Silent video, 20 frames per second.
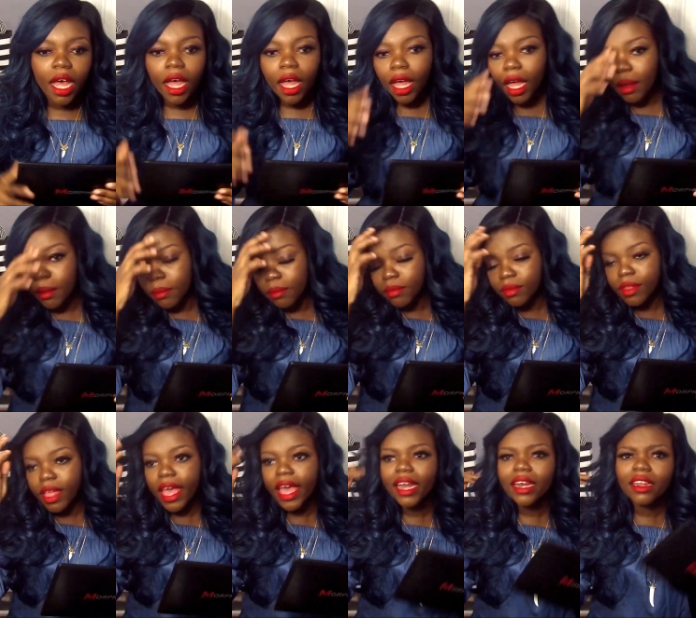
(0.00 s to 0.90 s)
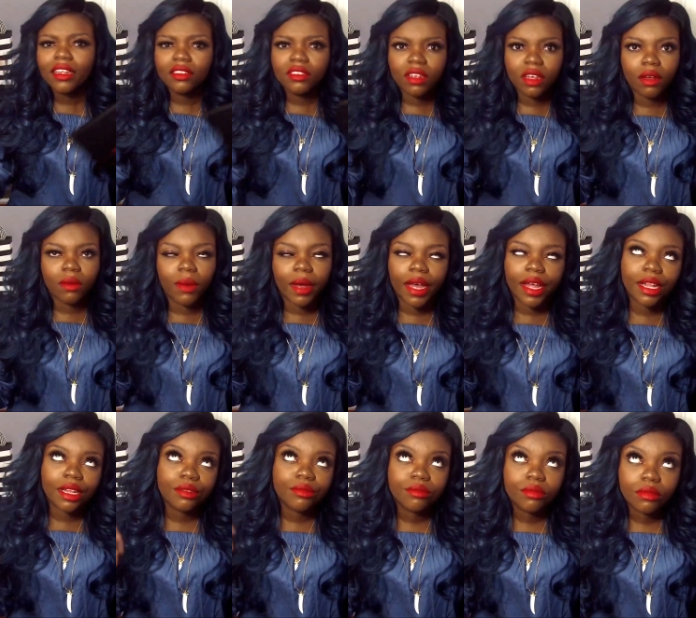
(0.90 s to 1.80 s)
Um, handling took a
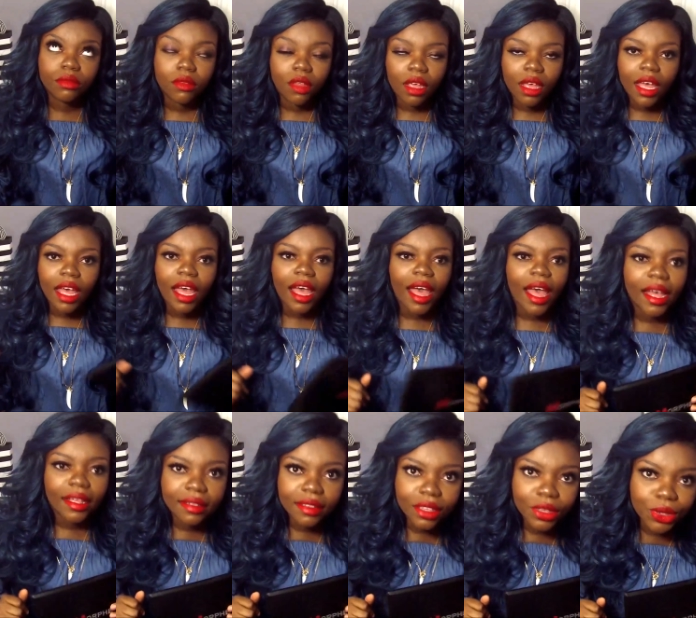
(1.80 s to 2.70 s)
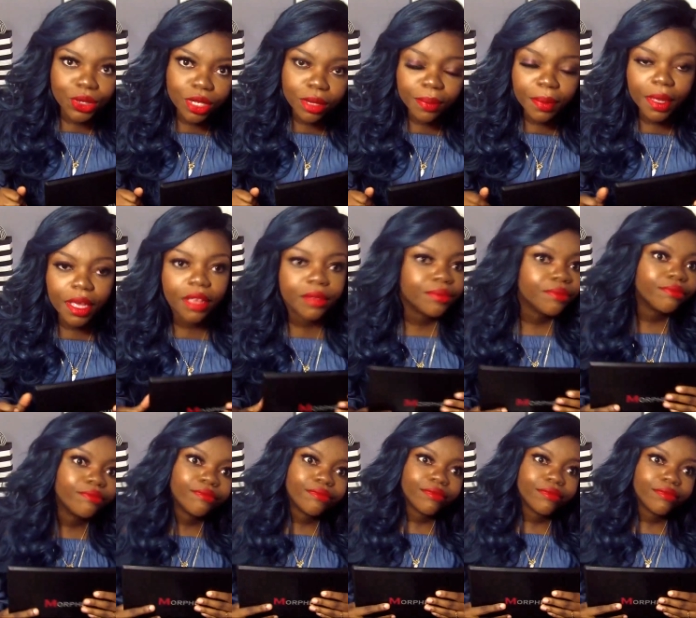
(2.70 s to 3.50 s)
while, as did shipping.